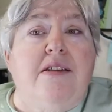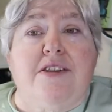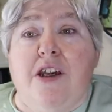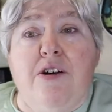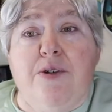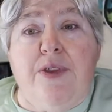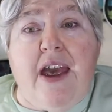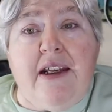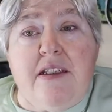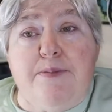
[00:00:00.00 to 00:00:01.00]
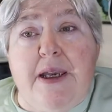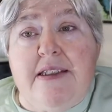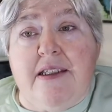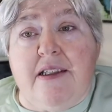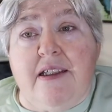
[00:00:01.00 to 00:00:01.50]
So that is
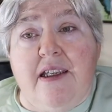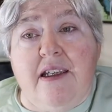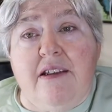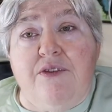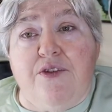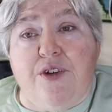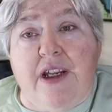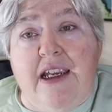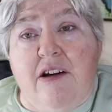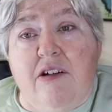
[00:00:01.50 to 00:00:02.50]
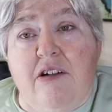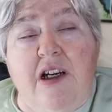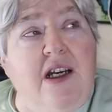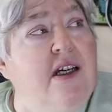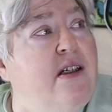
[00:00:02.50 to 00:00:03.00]
basically it for now.
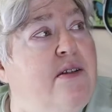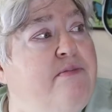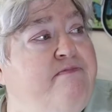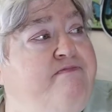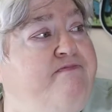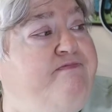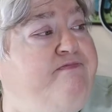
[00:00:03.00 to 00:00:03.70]
Um,